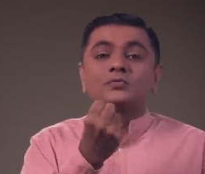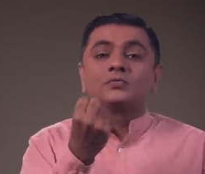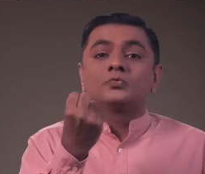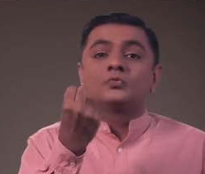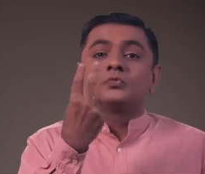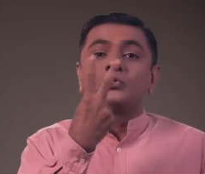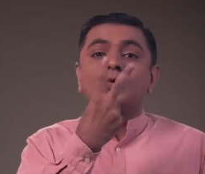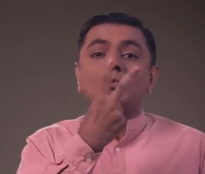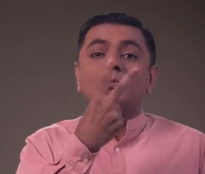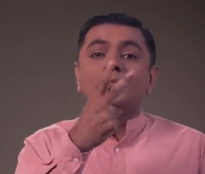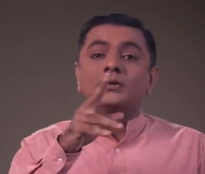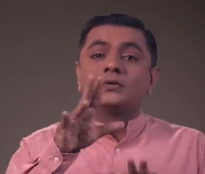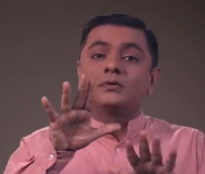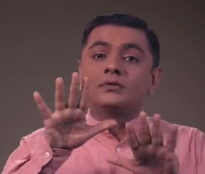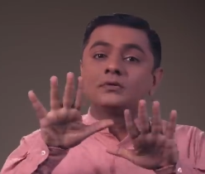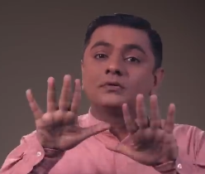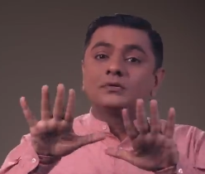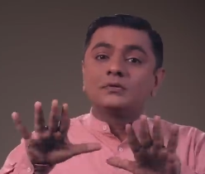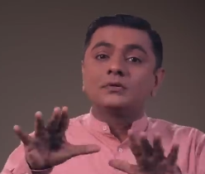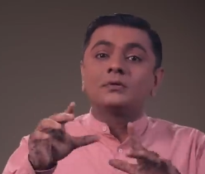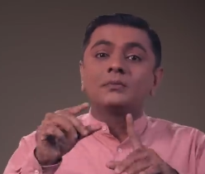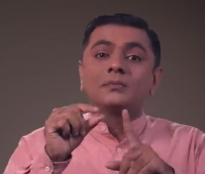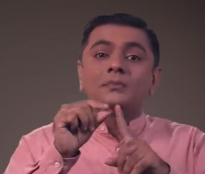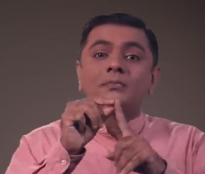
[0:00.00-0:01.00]

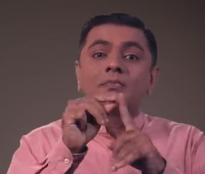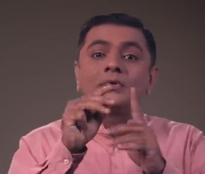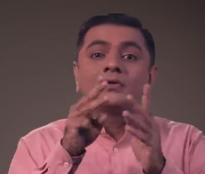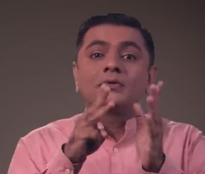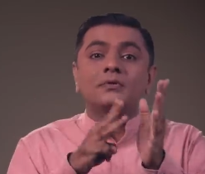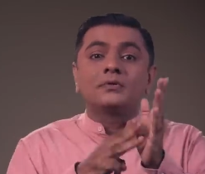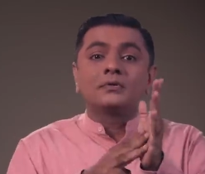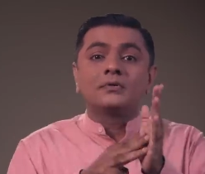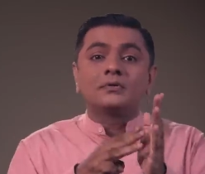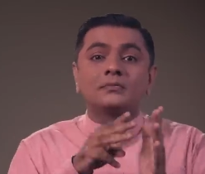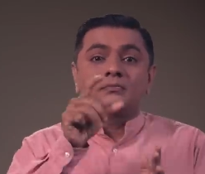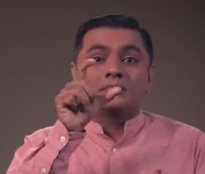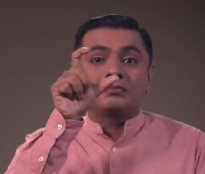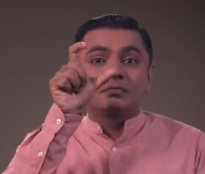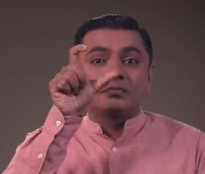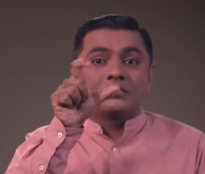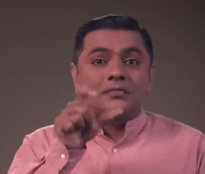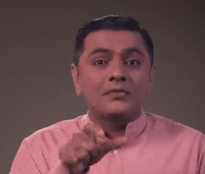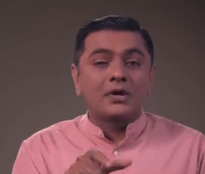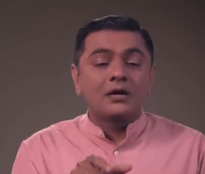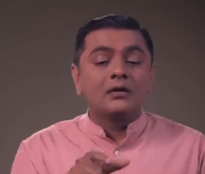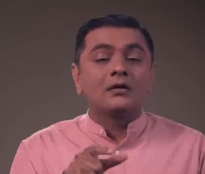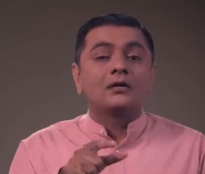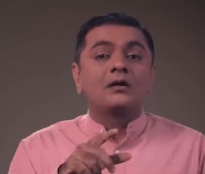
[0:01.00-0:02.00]

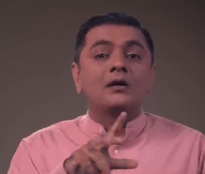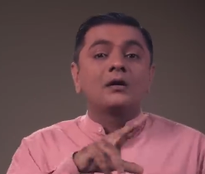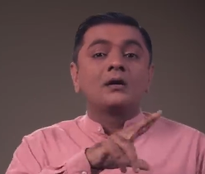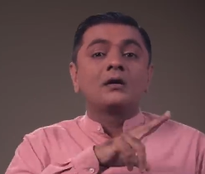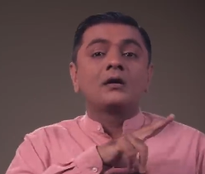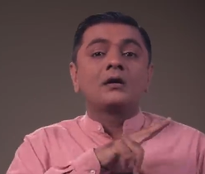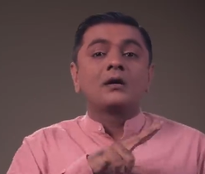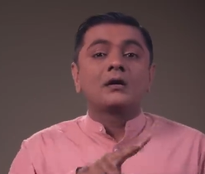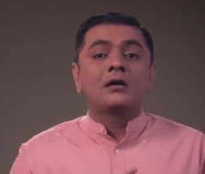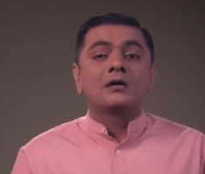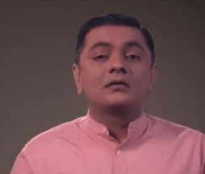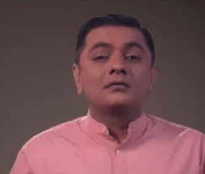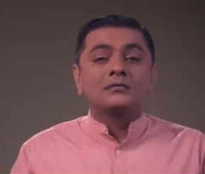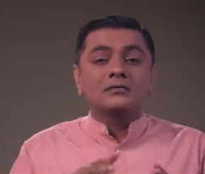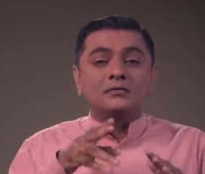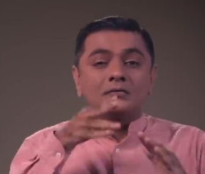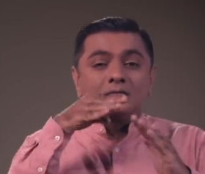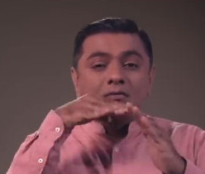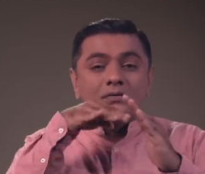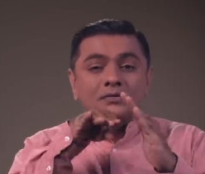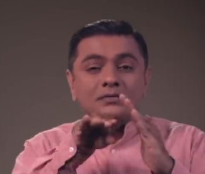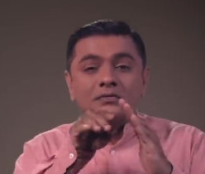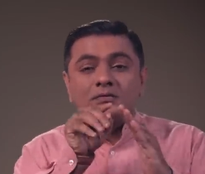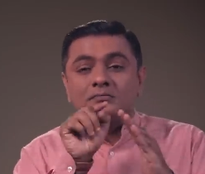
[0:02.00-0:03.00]

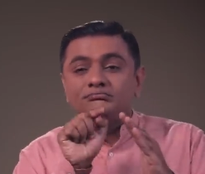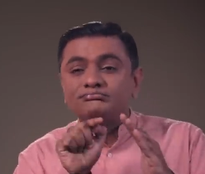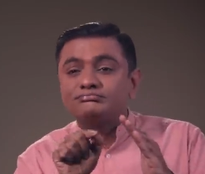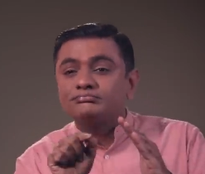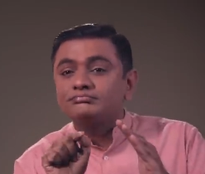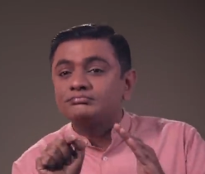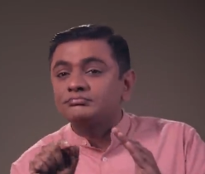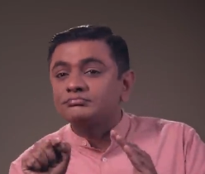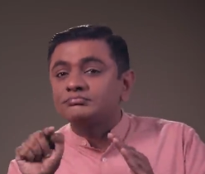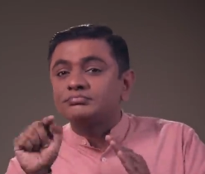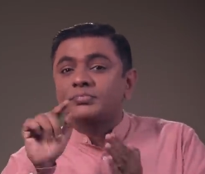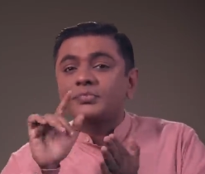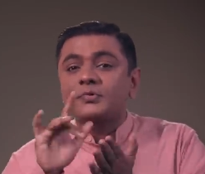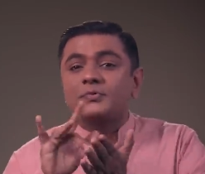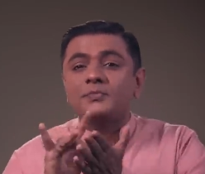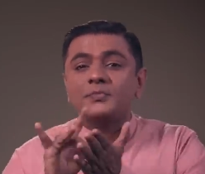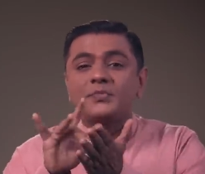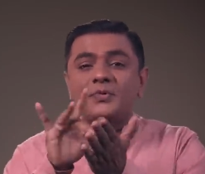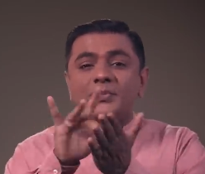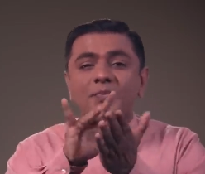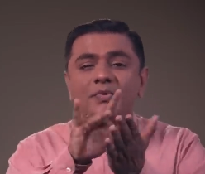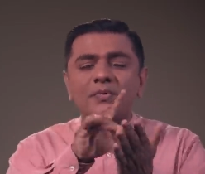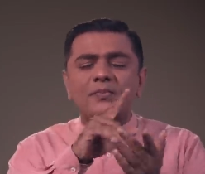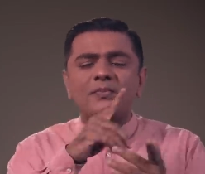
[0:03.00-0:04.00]

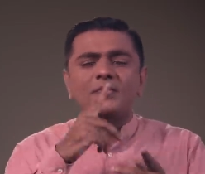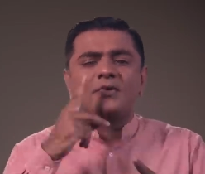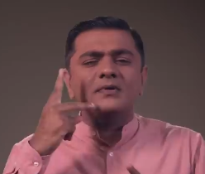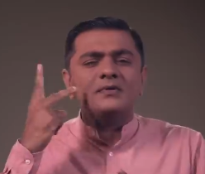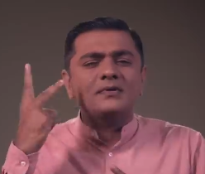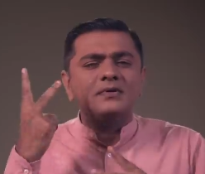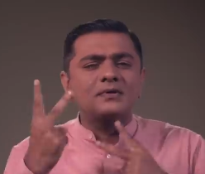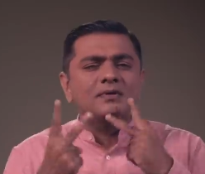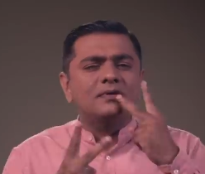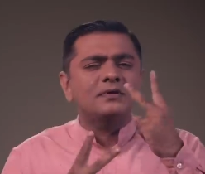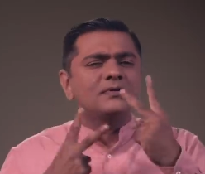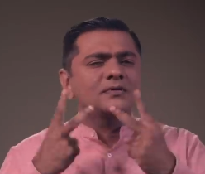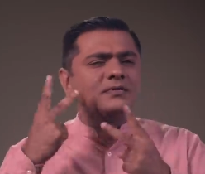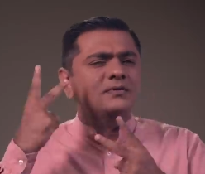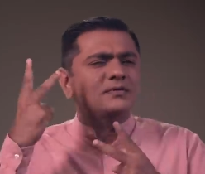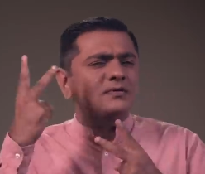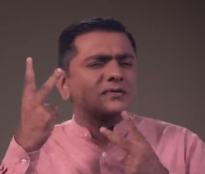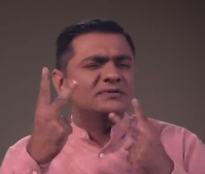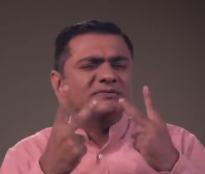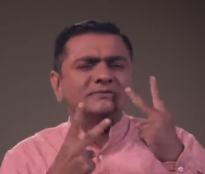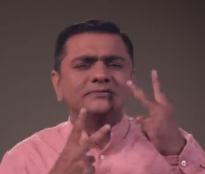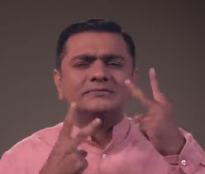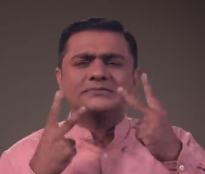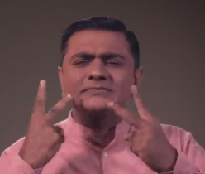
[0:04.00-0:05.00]

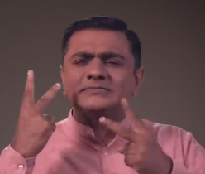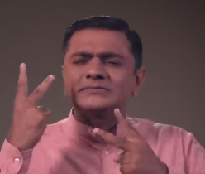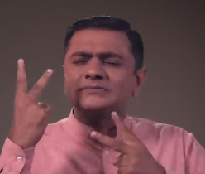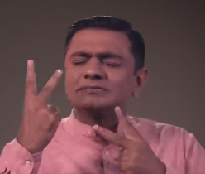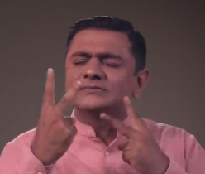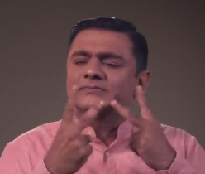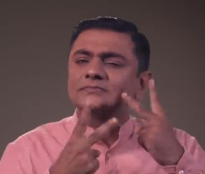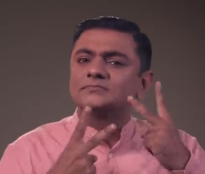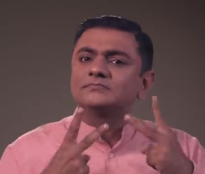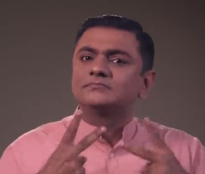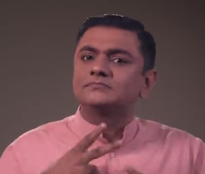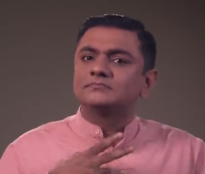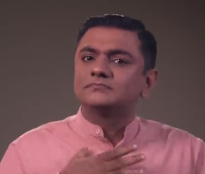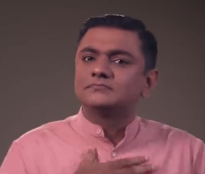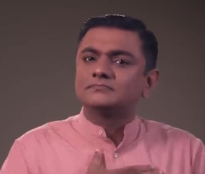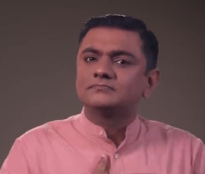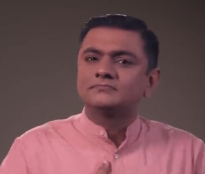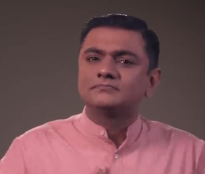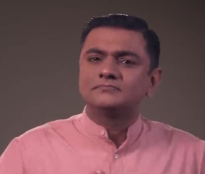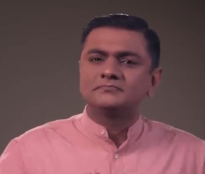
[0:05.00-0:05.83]
No one is speaking in this clip.